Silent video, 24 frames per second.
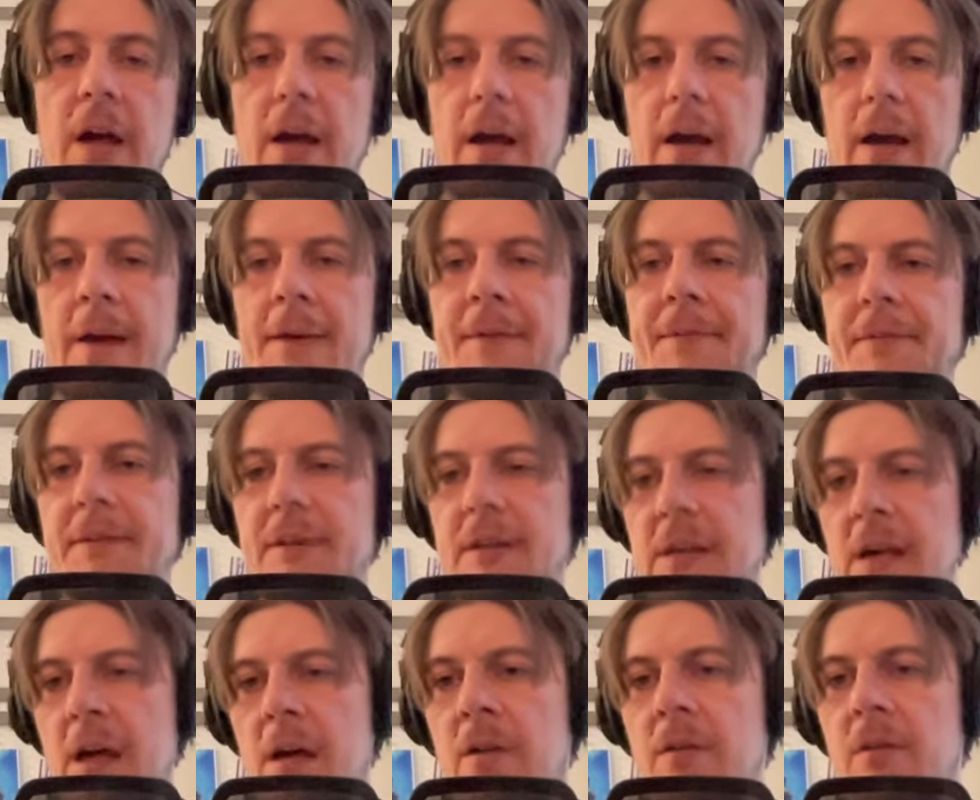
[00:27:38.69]
And
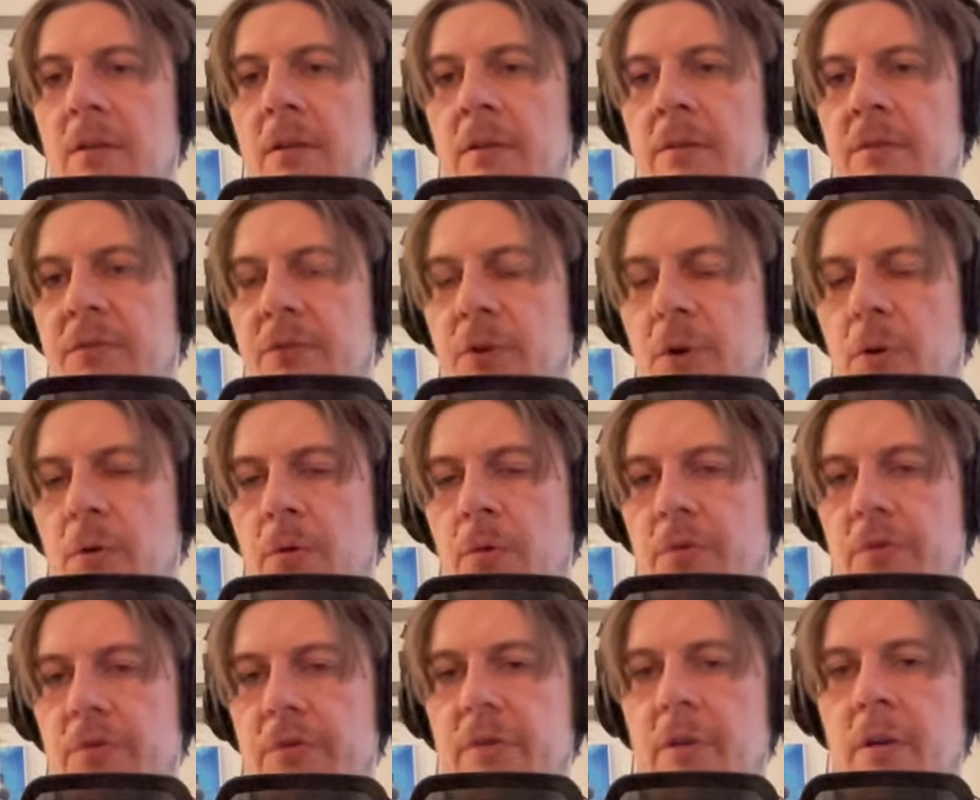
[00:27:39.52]
yeah, uh,
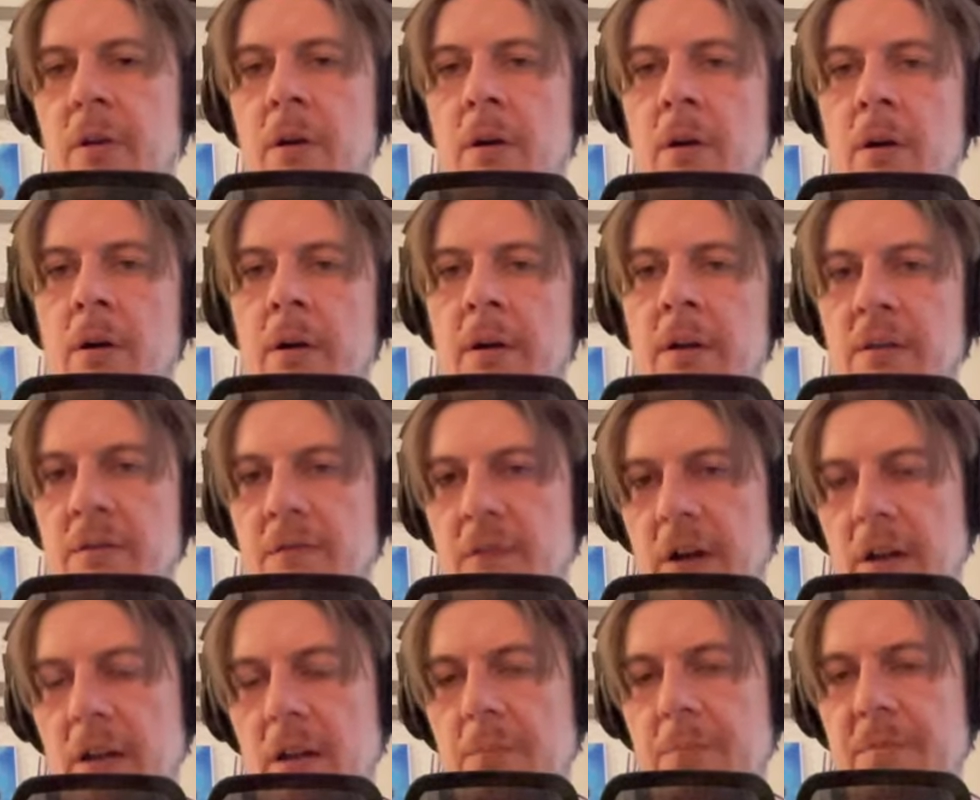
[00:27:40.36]
those uh,
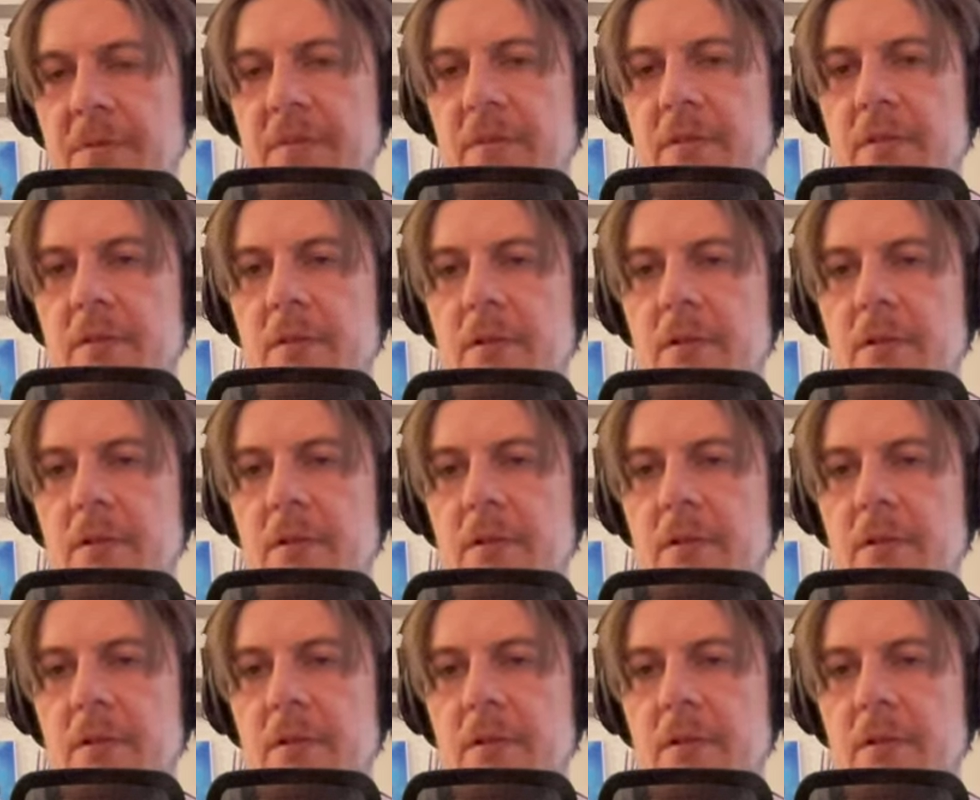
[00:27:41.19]
envelopes,